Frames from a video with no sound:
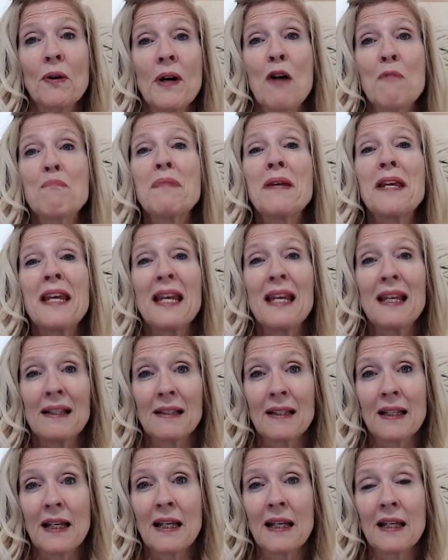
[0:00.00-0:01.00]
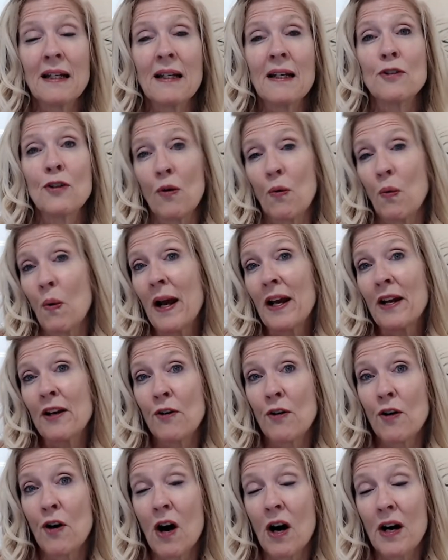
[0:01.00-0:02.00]
appealing to a
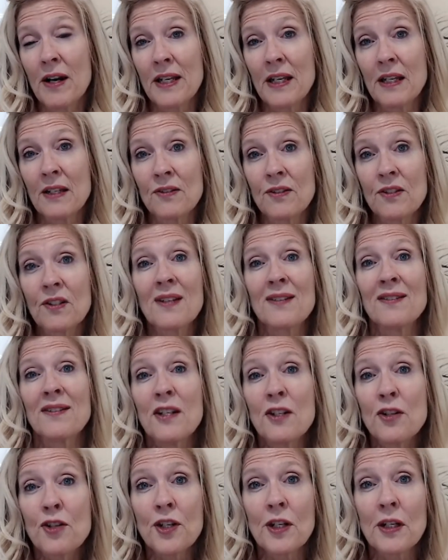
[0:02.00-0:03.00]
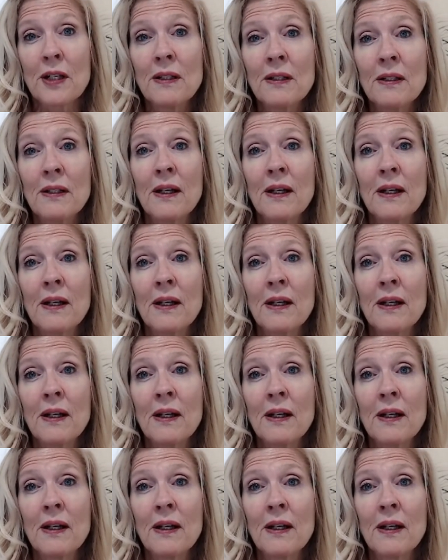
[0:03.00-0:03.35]
wider audience condition.